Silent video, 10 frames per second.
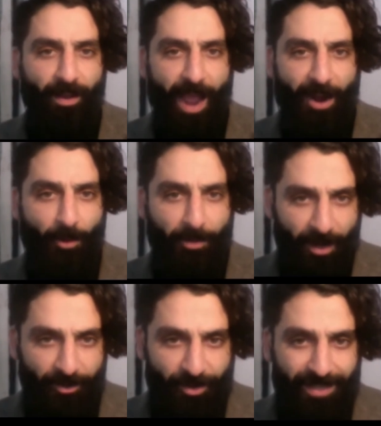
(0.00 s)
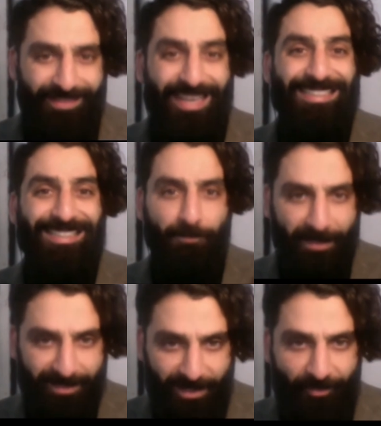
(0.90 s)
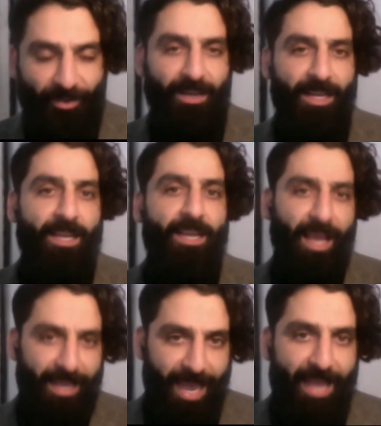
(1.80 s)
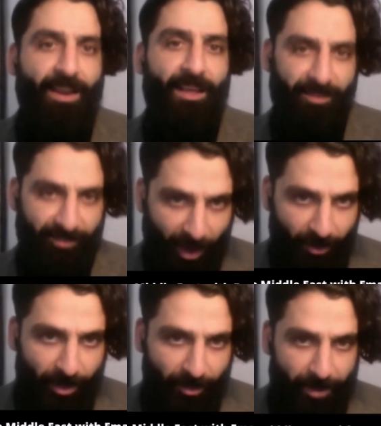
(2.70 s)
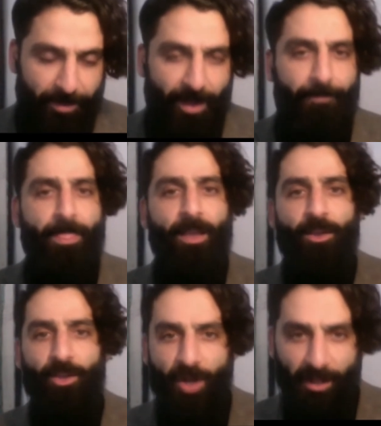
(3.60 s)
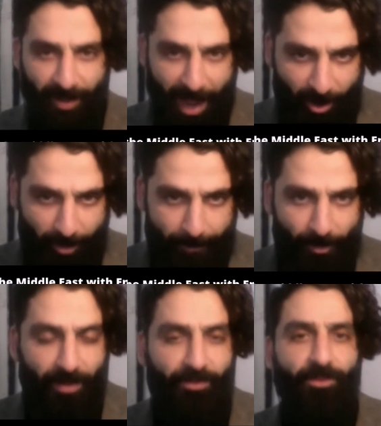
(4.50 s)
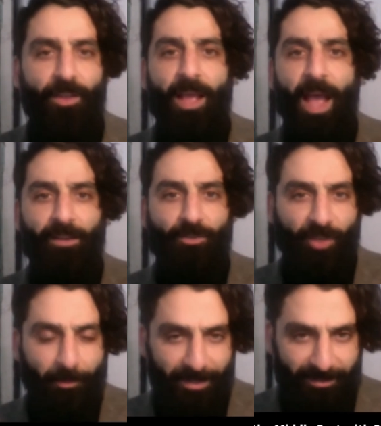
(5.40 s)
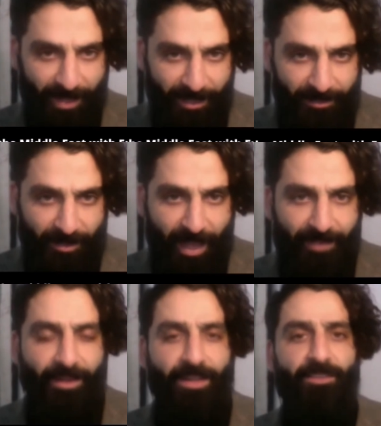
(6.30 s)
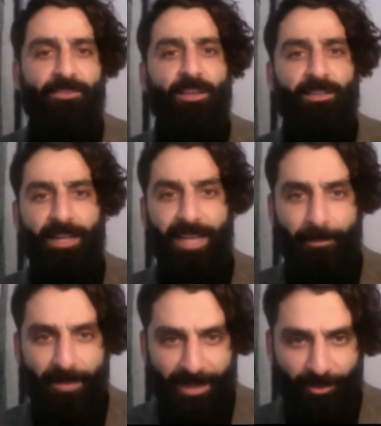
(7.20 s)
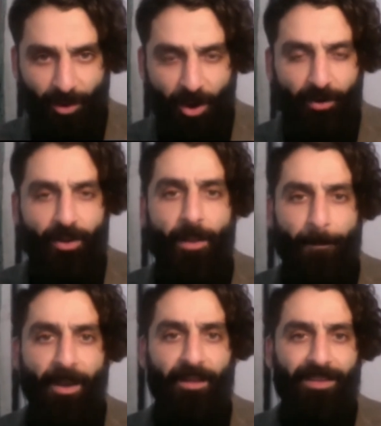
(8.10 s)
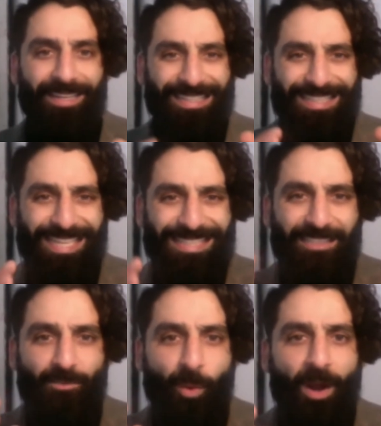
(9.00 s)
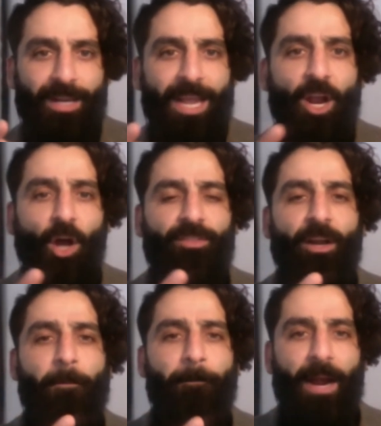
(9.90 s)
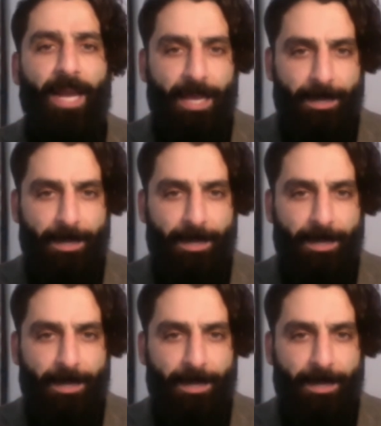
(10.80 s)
Arab countries, specifically, again, Saudi Arabia, United Arab Emirates, and to some extent, the Qataris that came later on. But this is where they got their money.